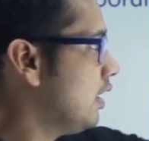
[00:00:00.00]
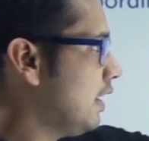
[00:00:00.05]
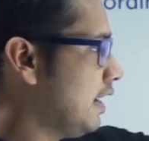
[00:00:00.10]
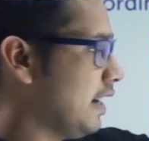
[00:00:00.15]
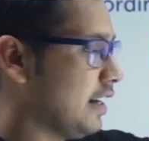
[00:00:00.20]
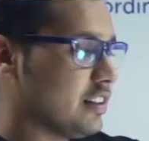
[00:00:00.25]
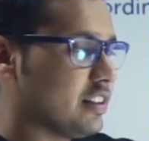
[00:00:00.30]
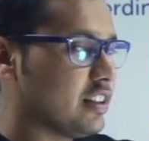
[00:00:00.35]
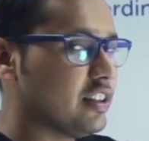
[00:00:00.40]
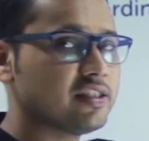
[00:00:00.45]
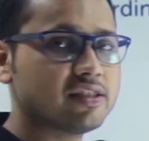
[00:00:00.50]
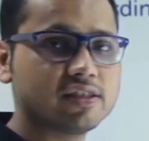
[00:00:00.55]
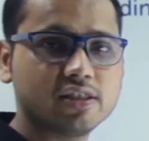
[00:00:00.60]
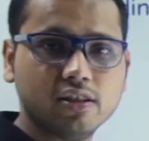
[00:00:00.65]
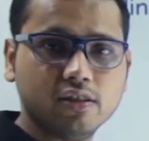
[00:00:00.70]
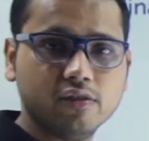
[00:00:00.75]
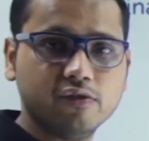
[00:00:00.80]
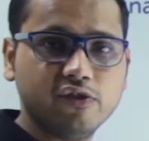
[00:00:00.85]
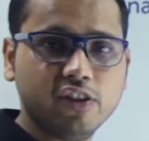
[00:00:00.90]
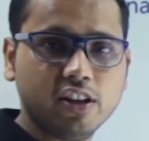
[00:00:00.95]
And this
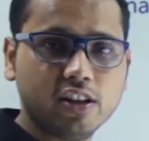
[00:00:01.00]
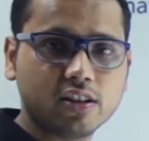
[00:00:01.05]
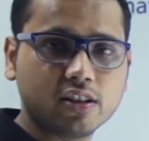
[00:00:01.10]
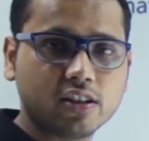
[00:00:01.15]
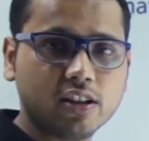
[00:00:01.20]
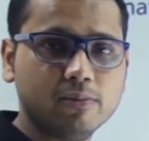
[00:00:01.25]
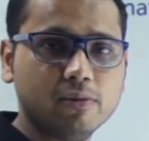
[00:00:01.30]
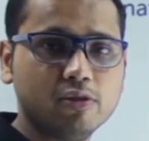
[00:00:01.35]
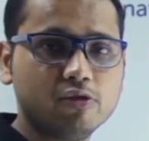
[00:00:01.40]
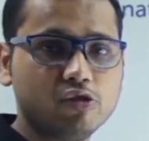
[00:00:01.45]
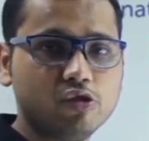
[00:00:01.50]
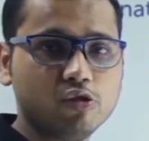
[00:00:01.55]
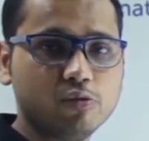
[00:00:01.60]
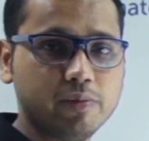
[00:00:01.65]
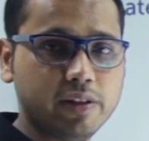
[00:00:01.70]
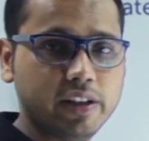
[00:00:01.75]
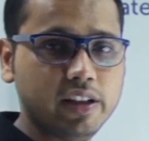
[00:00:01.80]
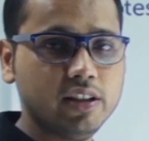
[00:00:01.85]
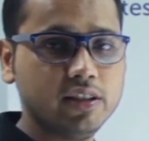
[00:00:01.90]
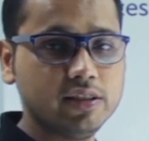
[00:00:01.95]
term will come out to
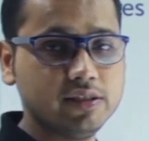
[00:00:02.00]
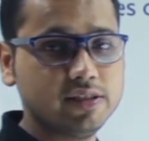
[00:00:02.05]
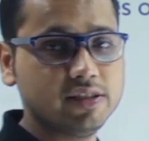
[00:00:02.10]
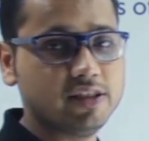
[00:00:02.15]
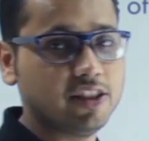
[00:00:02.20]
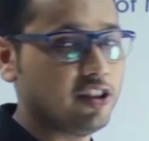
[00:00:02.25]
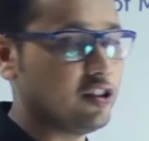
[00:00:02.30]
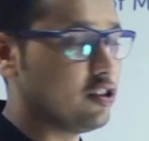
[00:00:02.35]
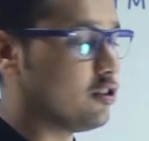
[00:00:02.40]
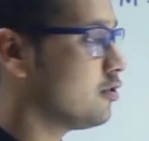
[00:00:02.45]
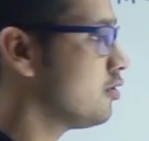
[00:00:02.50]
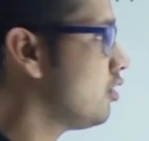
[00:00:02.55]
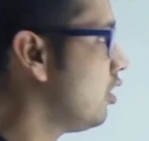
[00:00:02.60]
be 0.